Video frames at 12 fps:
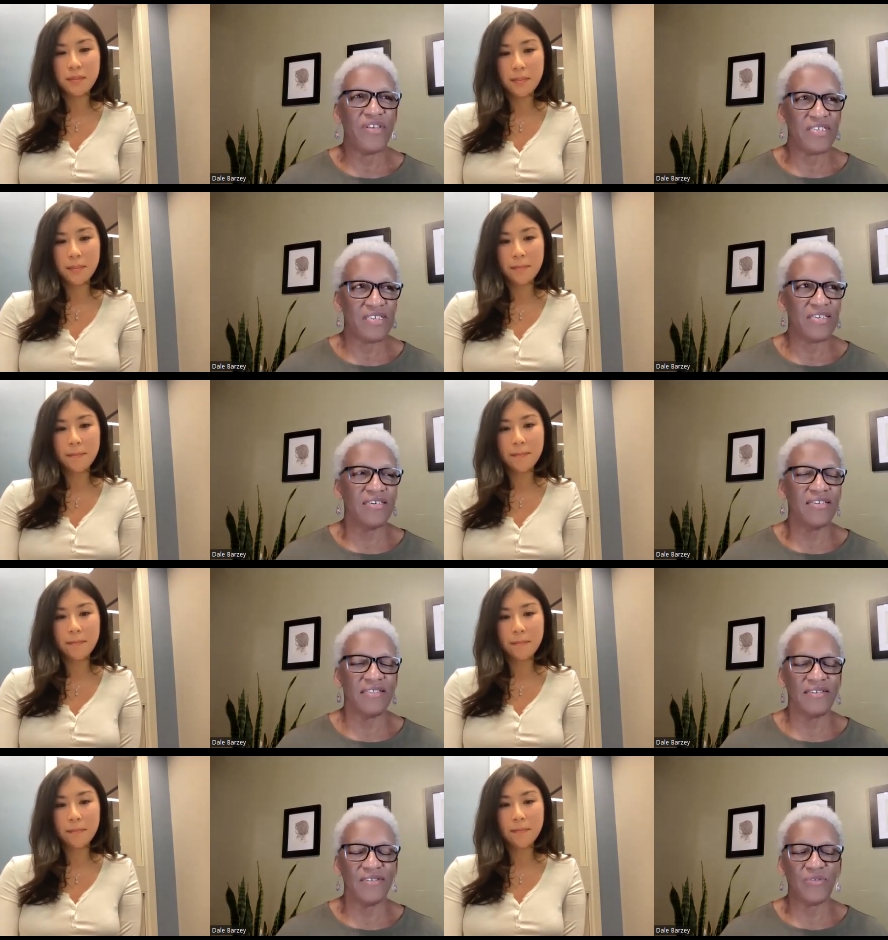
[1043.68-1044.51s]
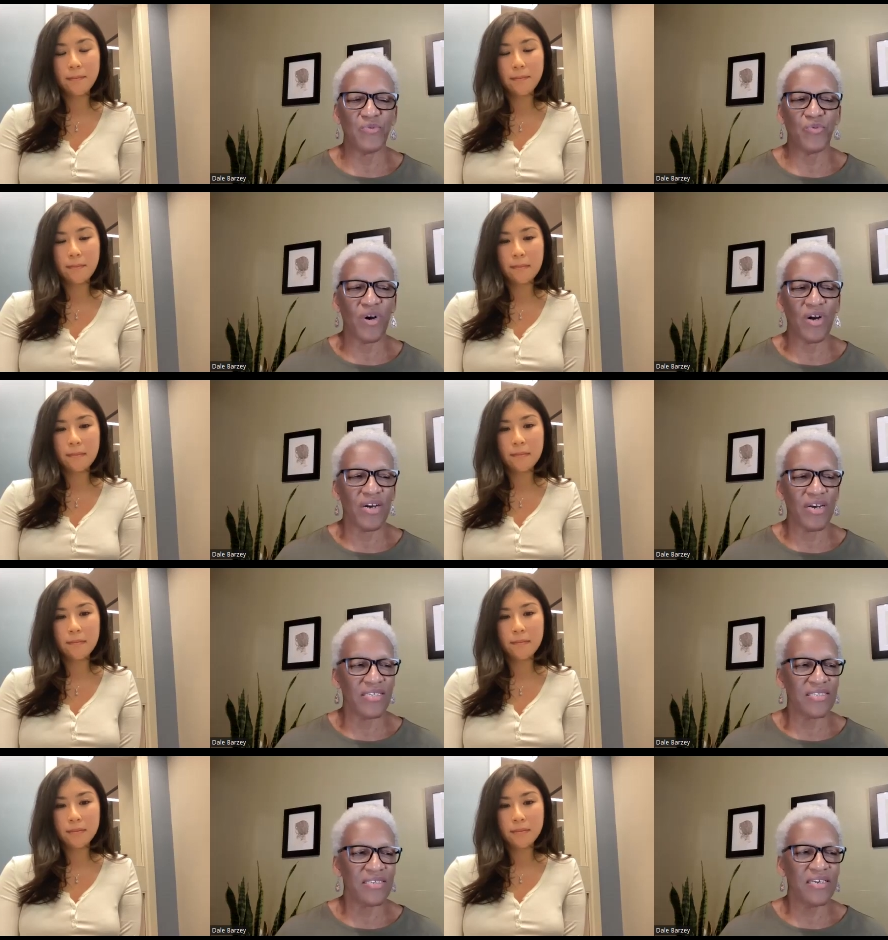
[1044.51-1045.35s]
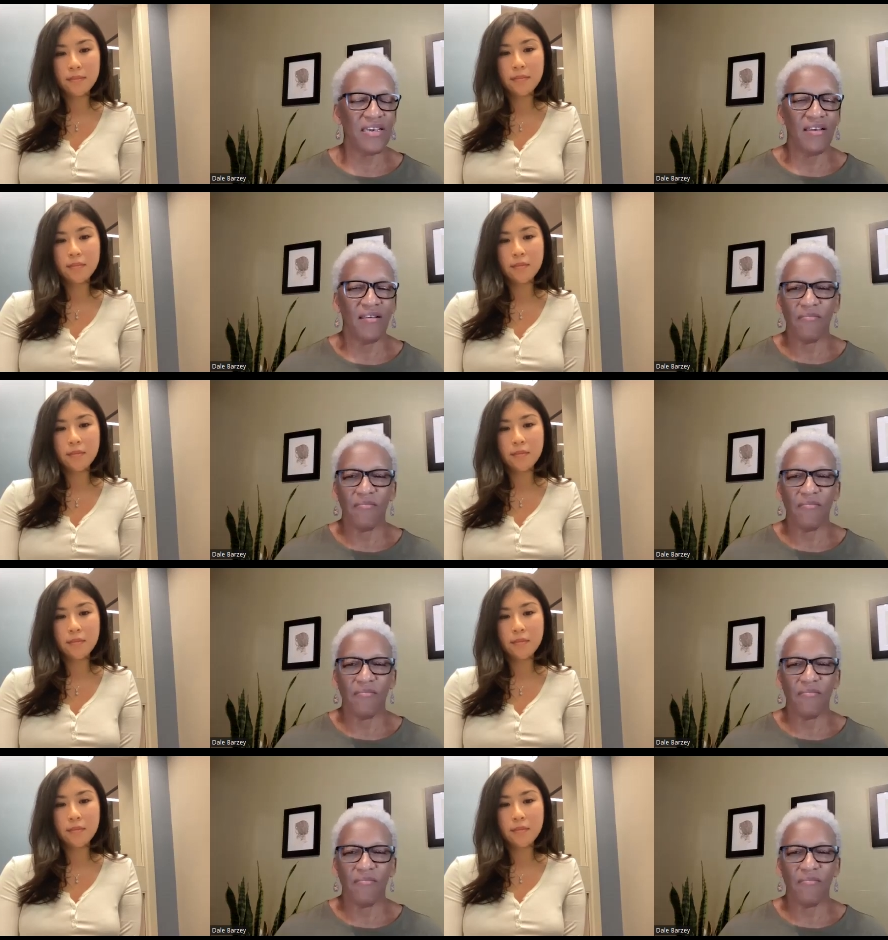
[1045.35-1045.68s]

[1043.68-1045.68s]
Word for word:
Speaker 1: physical is what